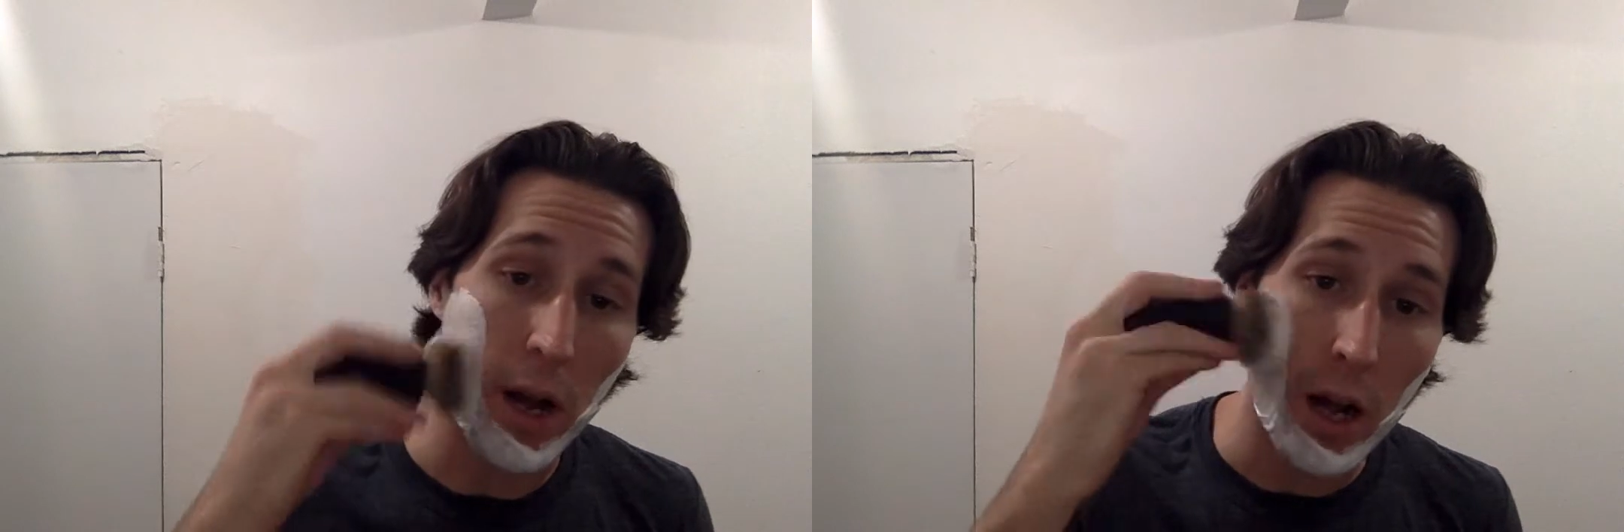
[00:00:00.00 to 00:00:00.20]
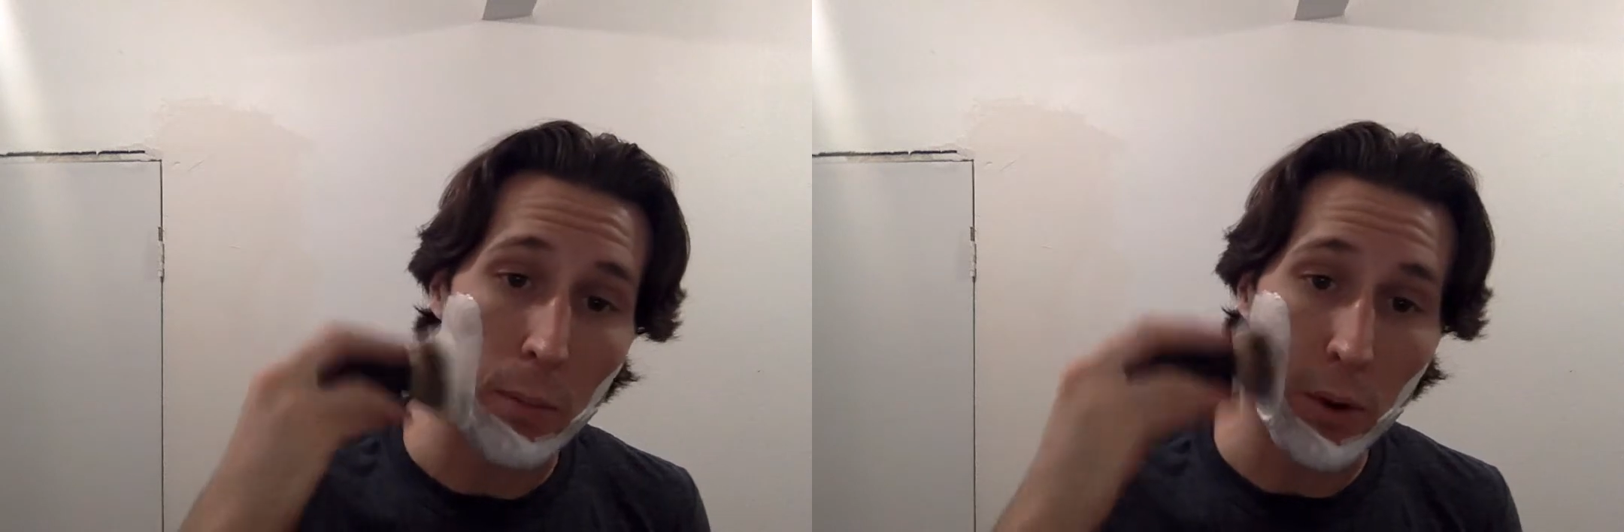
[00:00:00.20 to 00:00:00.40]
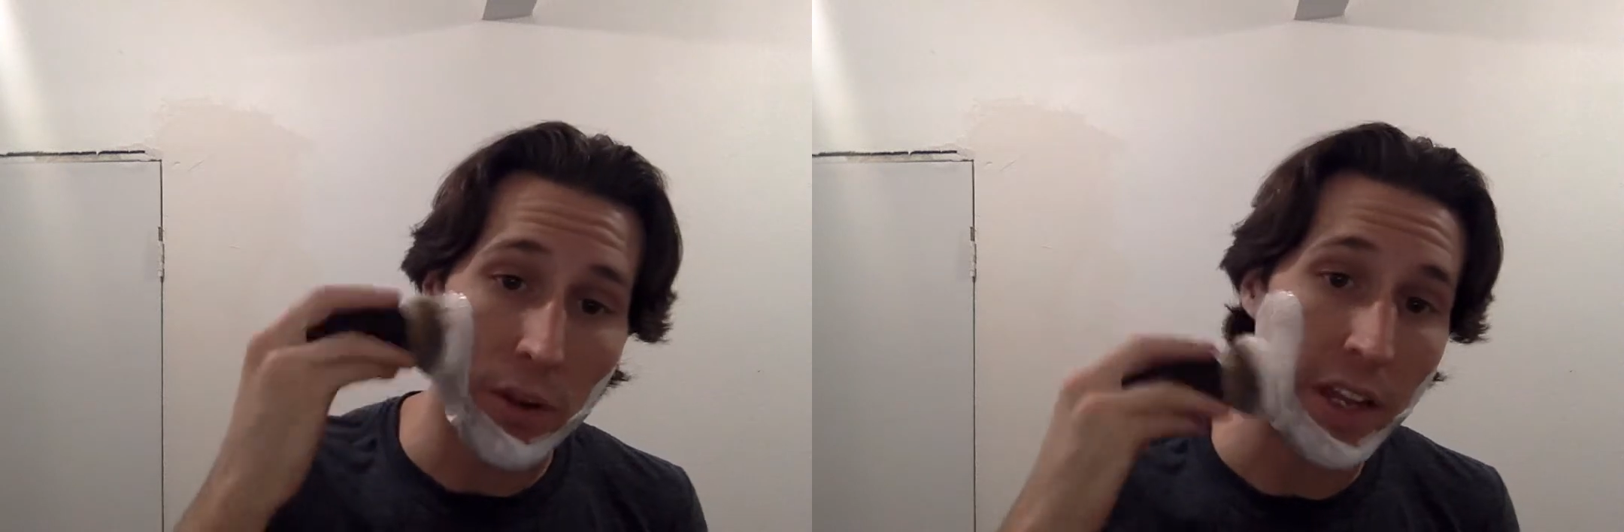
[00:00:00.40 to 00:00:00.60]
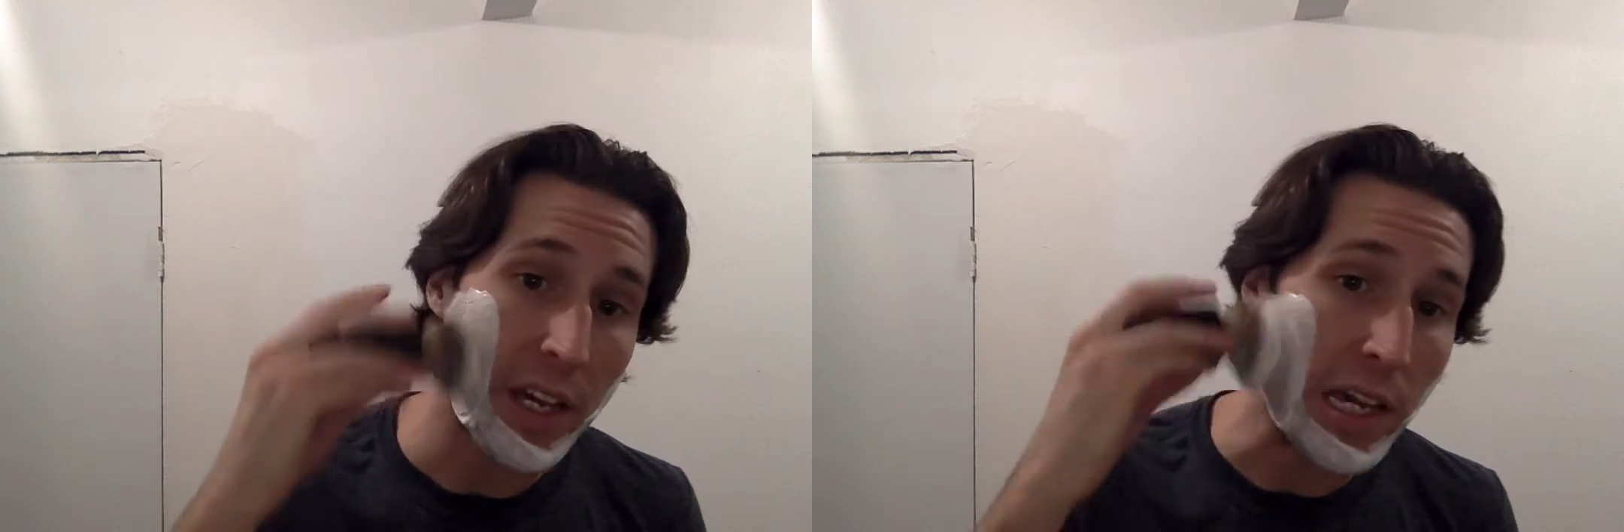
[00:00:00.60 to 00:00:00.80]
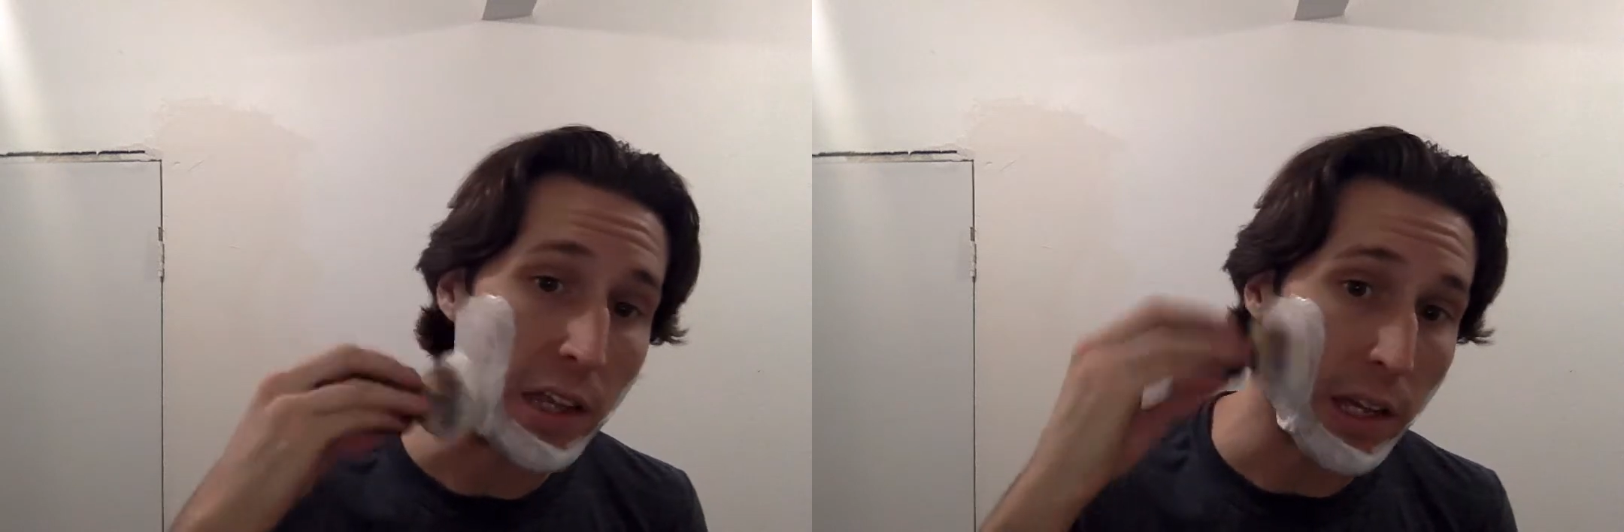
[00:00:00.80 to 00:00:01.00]
couple of the
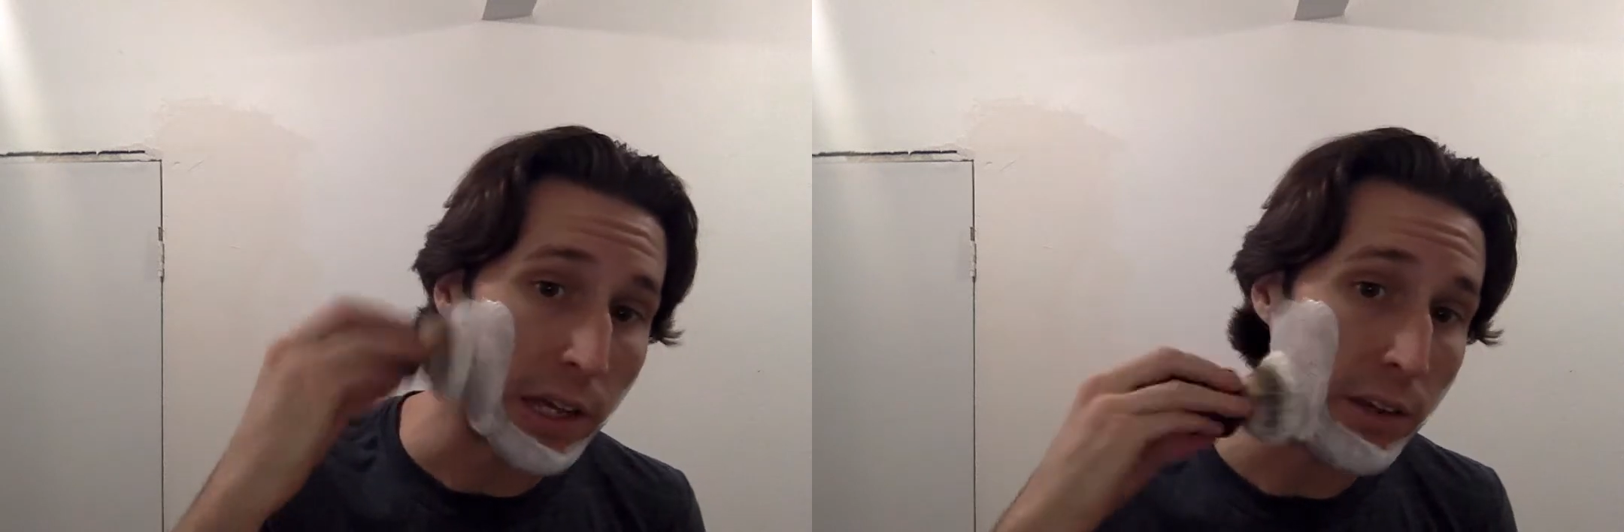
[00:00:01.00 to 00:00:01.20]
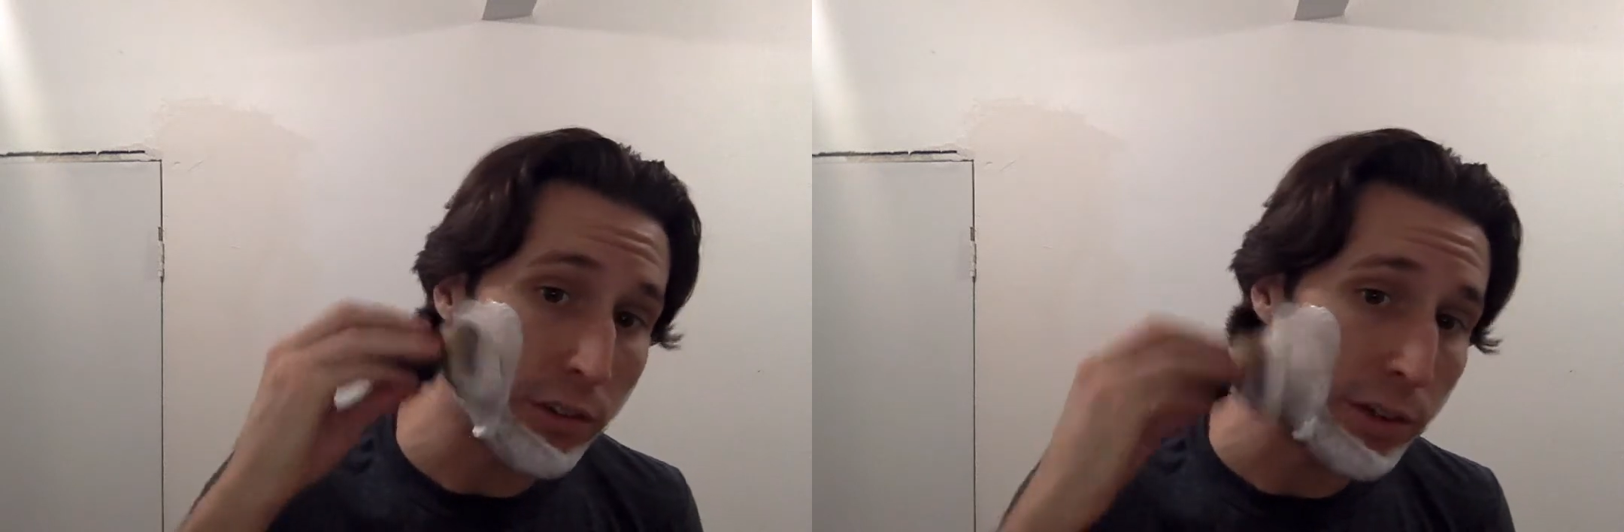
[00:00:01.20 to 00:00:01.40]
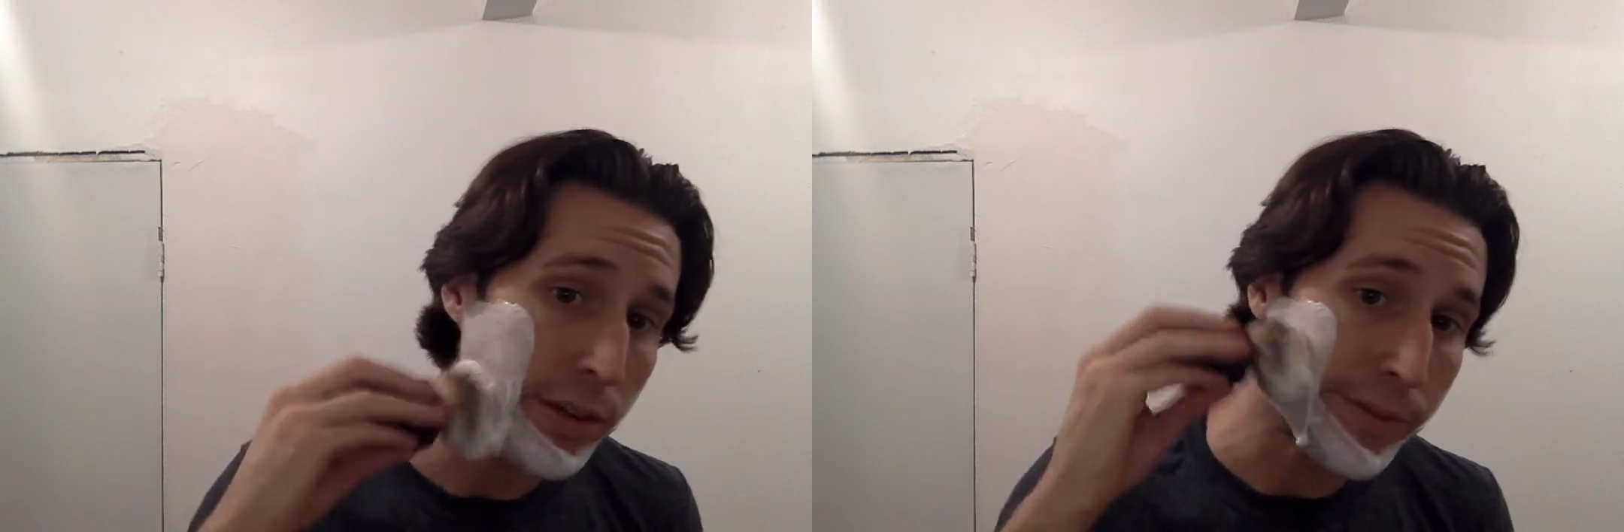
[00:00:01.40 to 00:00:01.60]
key things.